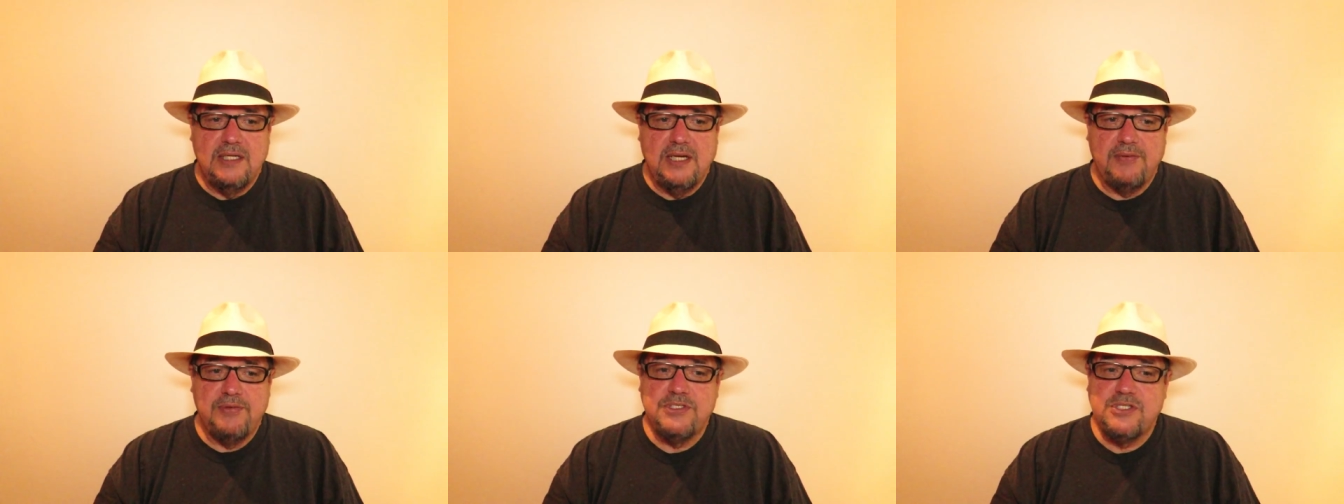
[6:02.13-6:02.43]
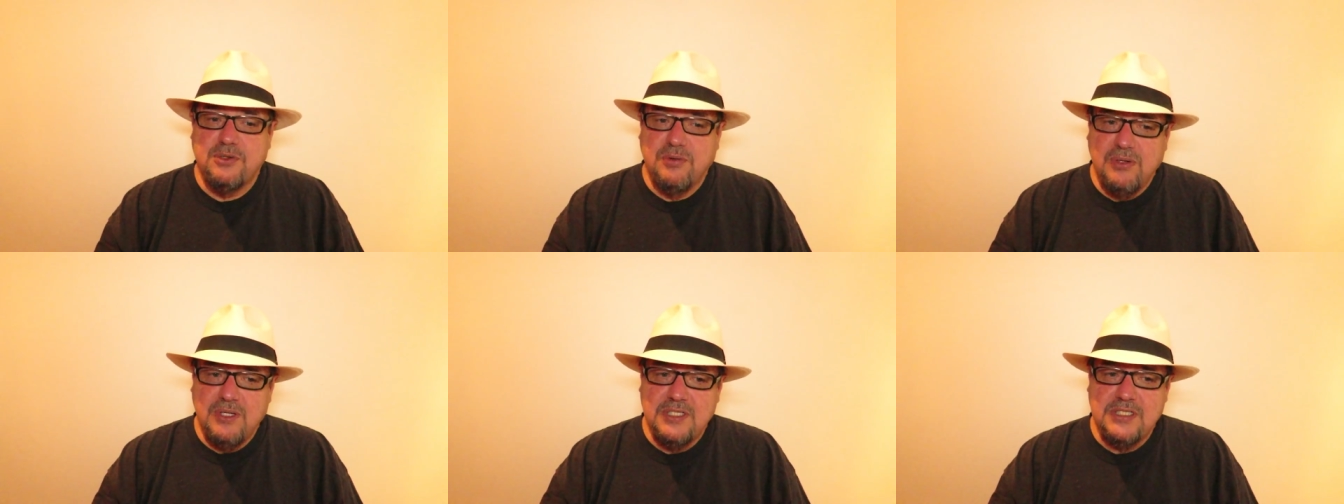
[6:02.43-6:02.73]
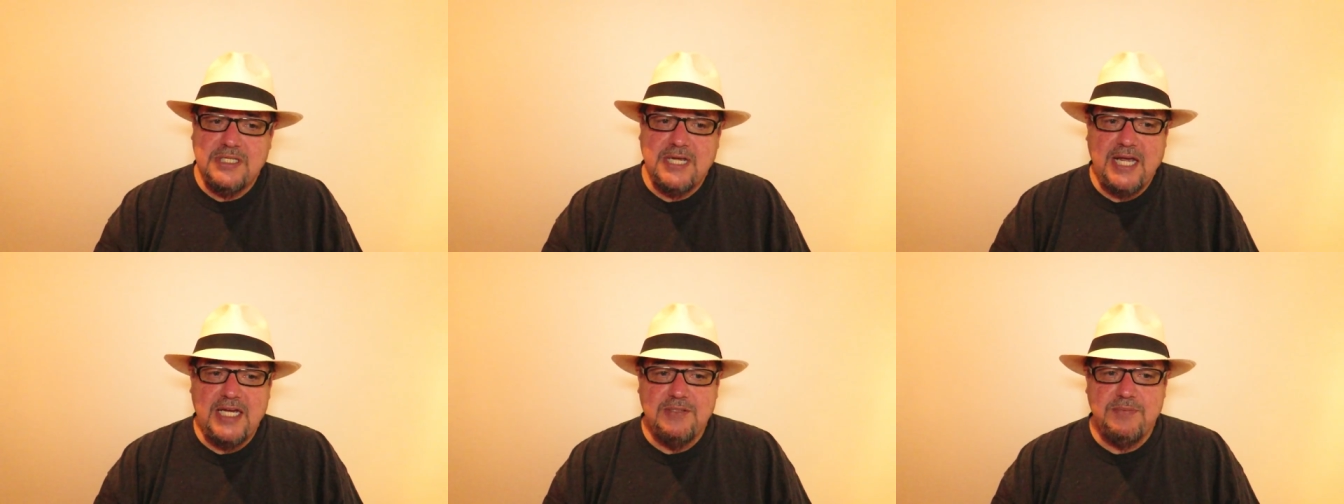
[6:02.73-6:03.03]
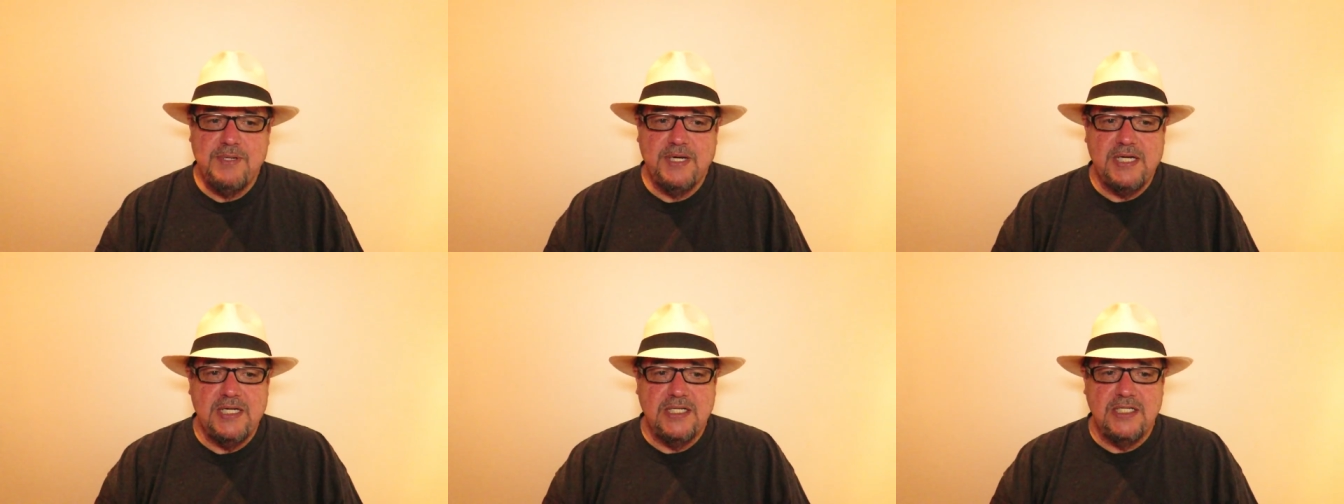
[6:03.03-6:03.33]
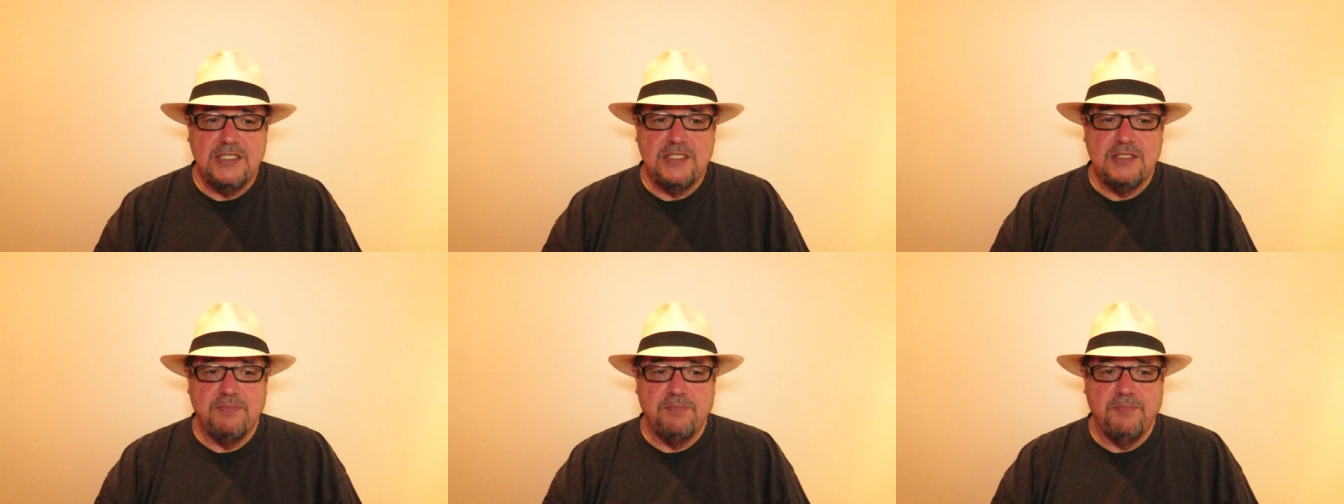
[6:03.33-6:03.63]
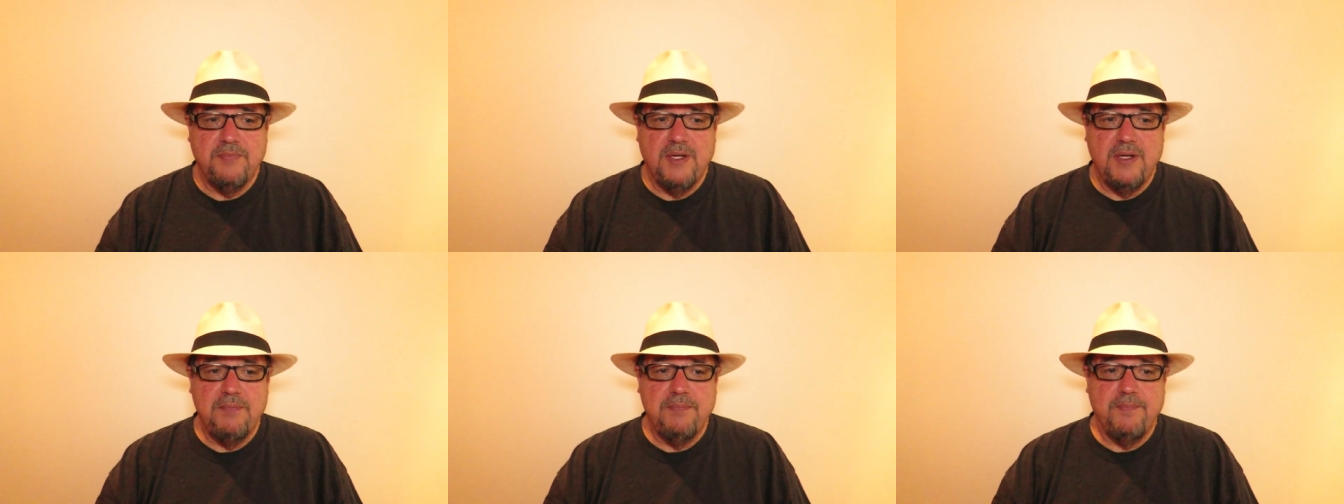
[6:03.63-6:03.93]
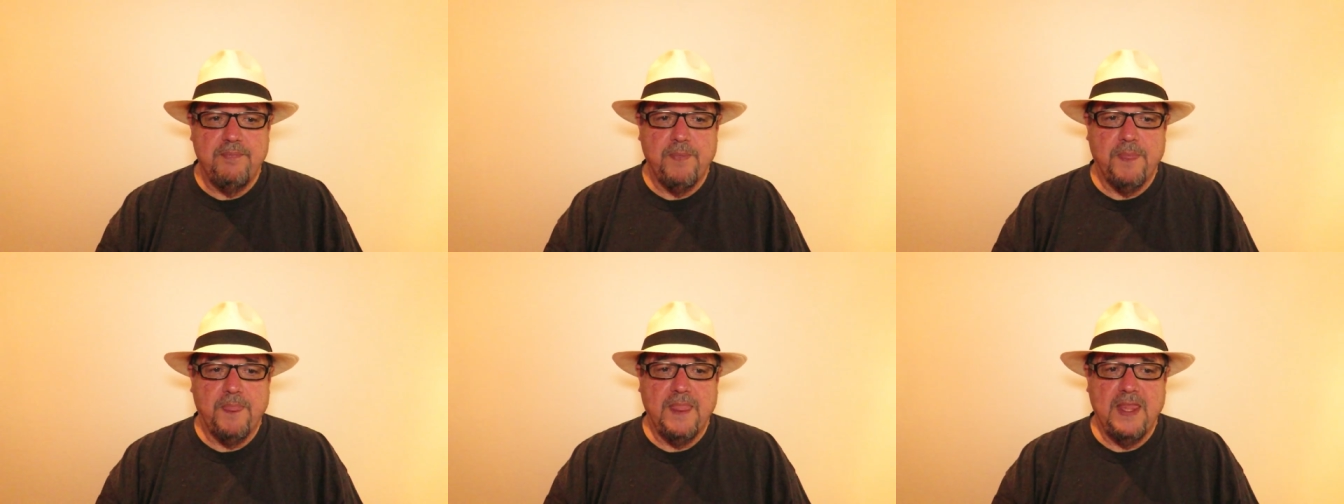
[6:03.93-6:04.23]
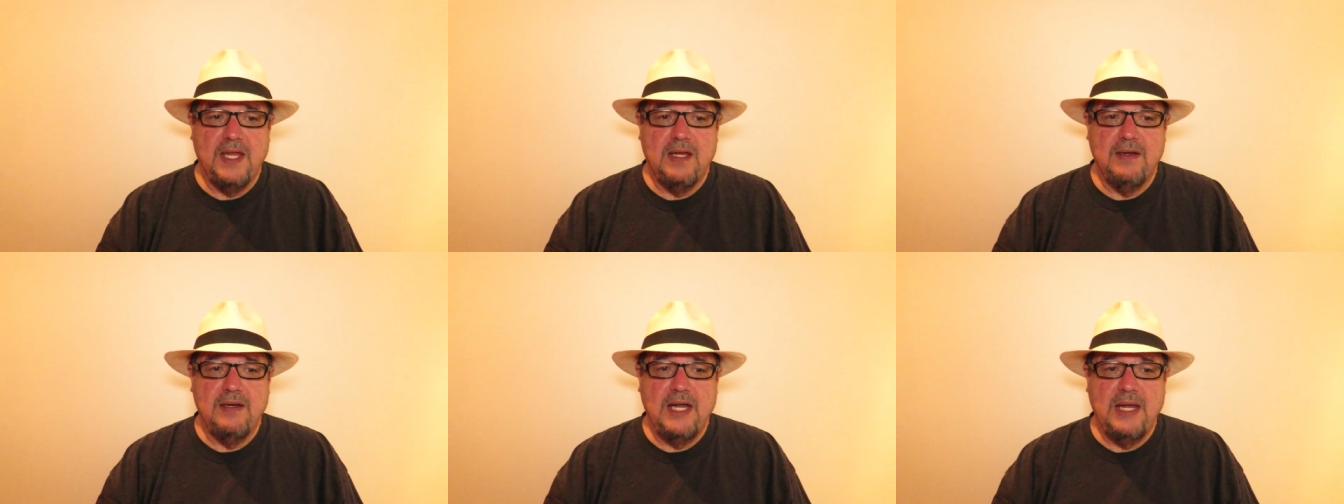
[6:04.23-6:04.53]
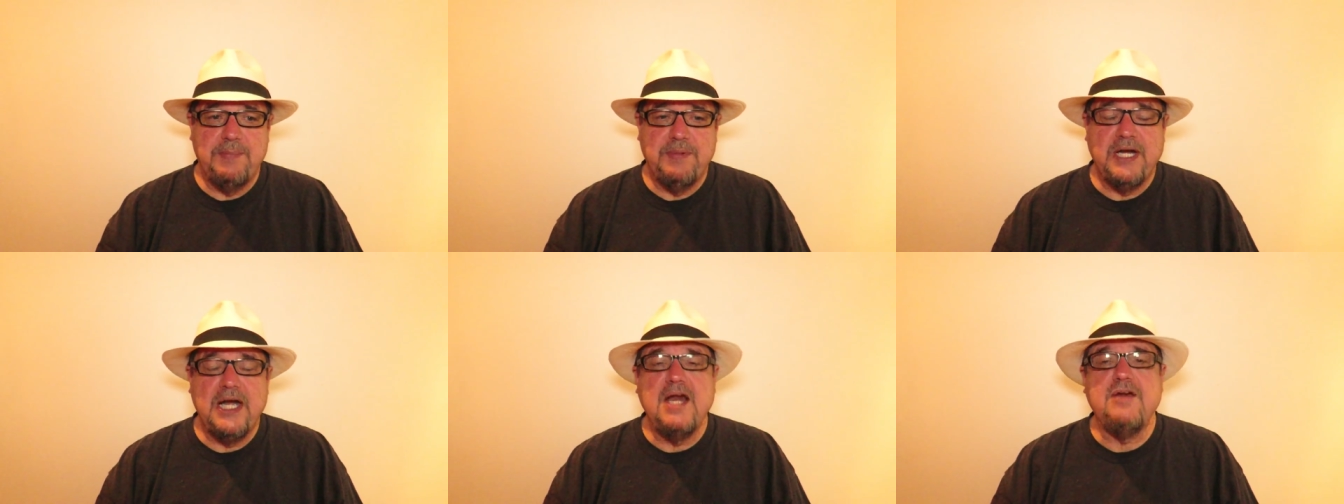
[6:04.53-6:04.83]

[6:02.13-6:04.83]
I was criticized because, but